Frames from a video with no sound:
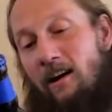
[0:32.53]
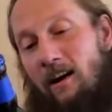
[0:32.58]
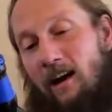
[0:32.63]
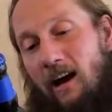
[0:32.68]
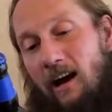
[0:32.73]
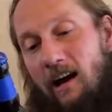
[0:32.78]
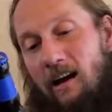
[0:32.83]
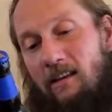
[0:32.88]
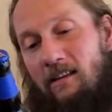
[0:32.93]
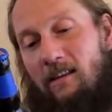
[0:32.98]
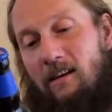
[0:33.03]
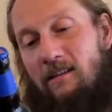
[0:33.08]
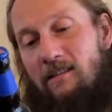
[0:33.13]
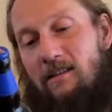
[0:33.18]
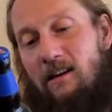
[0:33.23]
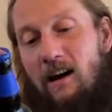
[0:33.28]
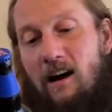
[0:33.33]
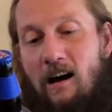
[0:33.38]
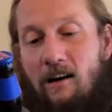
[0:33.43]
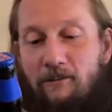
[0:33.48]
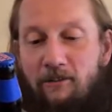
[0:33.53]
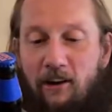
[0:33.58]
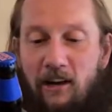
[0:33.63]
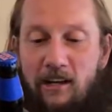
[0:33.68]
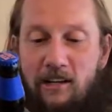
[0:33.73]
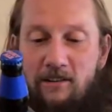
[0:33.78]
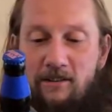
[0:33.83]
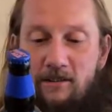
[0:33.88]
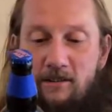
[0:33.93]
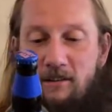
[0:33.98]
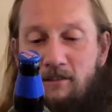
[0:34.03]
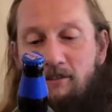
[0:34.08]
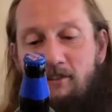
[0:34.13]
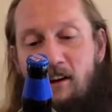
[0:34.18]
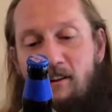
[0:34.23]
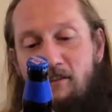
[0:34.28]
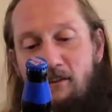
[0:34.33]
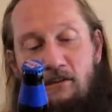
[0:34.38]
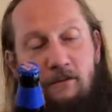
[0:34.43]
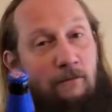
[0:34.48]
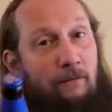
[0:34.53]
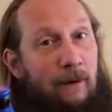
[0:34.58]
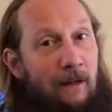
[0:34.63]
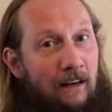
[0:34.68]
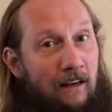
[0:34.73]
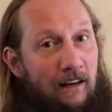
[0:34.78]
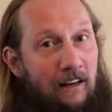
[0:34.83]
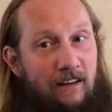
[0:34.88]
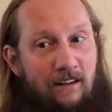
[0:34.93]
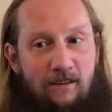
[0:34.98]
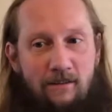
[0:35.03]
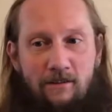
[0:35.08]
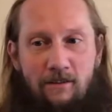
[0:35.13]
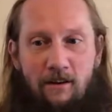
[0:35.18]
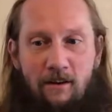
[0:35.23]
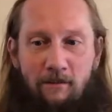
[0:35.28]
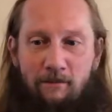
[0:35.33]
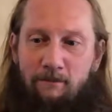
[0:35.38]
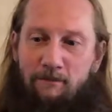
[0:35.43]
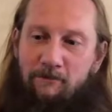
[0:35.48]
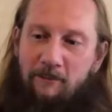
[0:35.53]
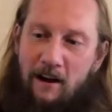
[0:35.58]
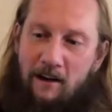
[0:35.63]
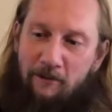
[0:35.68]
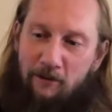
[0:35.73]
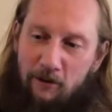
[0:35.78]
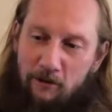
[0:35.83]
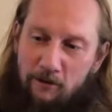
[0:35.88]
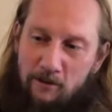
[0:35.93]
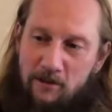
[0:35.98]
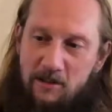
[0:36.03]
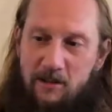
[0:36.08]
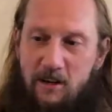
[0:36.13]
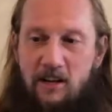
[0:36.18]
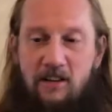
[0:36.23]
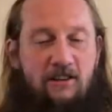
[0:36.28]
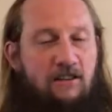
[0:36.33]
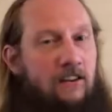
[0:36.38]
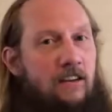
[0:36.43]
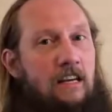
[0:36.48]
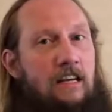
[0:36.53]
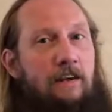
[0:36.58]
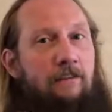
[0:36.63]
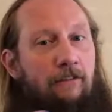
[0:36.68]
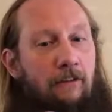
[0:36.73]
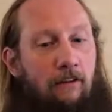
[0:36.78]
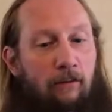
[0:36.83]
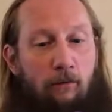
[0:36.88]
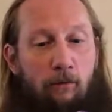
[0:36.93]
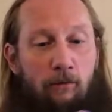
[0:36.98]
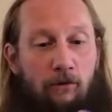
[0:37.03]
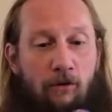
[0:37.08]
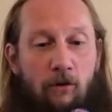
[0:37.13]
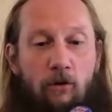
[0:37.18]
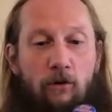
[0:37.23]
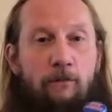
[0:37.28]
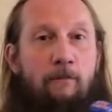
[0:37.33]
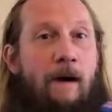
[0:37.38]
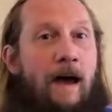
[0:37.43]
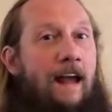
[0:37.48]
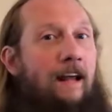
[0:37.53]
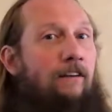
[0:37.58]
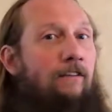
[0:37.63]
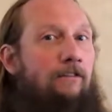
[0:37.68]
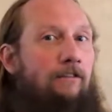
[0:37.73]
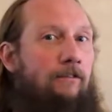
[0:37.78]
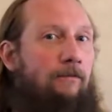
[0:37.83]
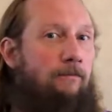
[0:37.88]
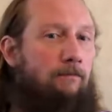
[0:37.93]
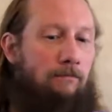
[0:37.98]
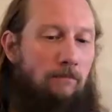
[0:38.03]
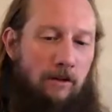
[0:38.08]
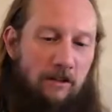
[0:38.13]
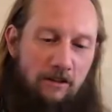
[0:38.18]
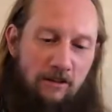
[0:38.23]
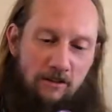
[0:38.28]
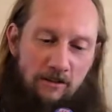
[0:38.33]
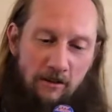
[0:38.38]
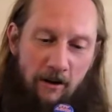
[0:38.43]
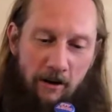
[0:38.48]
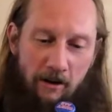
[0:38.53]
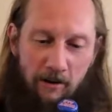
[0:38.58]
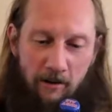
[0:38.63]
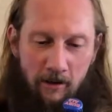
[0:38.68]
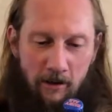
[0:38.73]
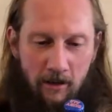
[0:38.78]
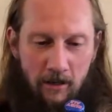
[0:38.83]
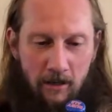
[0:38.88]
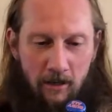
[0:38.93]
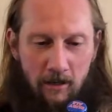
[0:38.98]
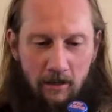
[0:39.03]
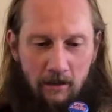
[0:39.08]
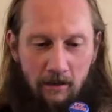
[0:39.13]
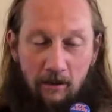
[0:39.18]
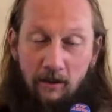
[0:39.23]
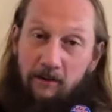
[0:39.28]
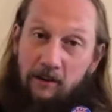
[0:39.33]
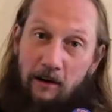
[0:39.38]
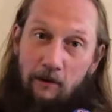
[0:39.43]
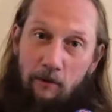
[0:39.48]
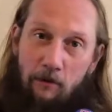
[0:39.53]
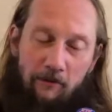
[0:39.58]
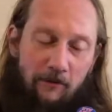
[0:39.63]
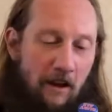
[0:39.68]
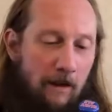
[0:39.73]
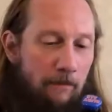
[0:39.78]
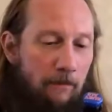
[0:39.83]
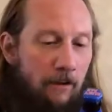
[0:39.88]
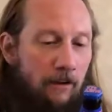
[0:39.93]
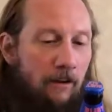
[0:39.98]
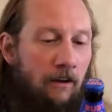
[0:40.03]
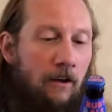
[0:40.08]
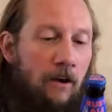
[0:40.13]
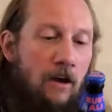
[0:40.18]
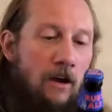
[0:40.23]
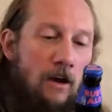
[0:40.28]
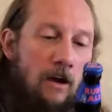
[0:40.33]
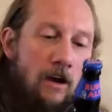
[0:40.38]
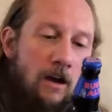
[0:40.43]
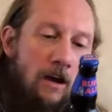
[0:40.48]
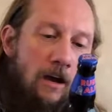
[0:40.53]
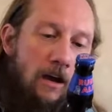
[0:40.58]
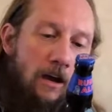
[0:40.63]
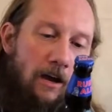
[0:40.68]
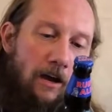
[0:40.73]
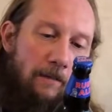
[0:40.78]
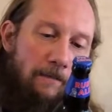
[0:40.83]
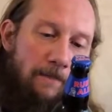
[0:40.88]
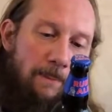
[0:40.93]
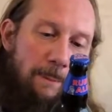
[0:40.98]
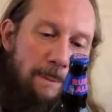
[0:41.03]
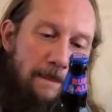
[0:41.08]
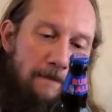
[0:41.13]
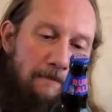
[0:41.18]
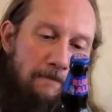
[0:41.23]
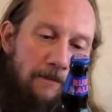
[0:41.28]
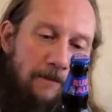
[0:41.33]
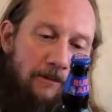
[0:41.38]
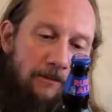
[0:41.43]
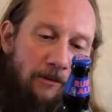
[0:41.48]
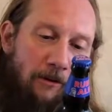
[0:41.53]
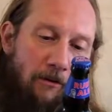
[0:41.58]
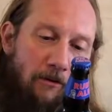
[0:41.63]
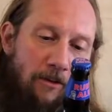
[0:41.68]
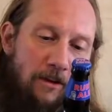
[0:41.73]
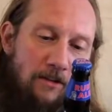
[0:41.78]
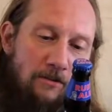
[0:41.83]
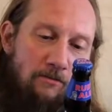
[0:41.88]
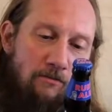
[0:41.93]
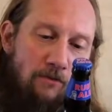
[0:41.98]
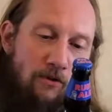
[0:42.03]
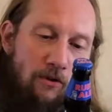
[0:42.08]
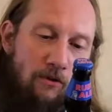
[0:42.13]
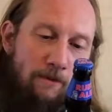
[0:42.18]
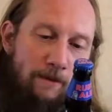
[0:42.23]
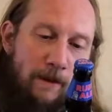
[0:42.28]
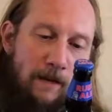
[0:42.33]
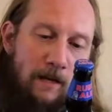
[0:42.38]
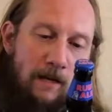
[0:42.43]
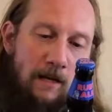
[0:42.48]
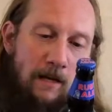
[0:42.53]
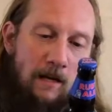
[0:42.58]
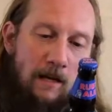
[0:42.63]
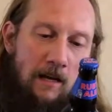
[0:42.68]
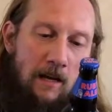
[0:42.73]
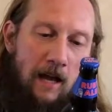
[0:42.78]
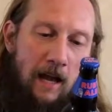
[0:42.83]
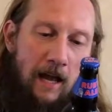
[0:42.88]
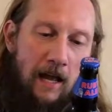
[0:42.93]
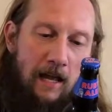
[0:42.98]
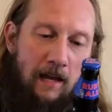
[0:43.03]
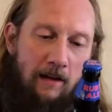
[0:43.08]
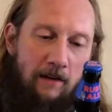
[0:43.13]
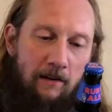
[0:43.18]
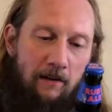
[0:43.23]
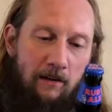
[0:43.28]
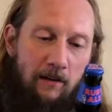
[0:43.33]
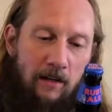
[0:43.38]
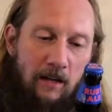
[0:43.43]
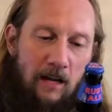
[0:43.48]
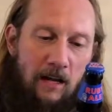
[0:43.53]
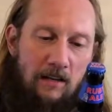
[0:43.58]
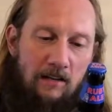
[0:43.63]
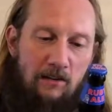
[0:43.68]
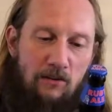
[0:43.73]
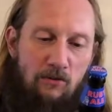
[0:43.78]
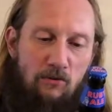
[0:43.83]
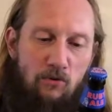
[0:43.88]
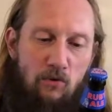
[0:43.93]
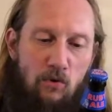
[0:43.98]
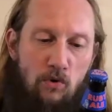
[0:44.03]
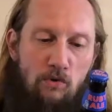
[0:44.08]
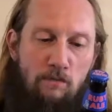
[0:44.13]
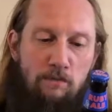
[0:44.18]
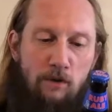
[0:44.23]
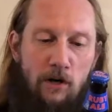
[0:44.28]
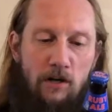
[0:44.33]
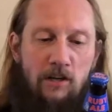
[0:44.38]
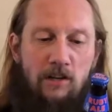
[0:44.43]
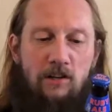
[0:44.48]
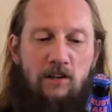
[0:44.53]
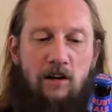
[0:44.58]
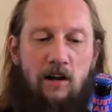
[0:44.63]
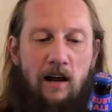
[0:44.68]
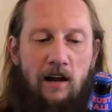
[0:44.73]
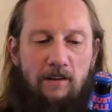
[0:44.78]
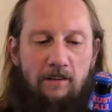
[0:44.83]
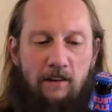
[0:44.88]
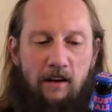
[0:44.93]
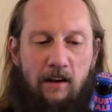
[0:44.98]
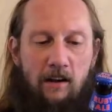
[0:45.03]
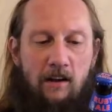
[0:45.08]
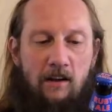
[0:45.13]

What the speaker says: And there's half a litre or 500 millilitres or 500 cc if this was an old Manx, which is not, because then I would have kept it. So this Ruby Ale is a true British classic.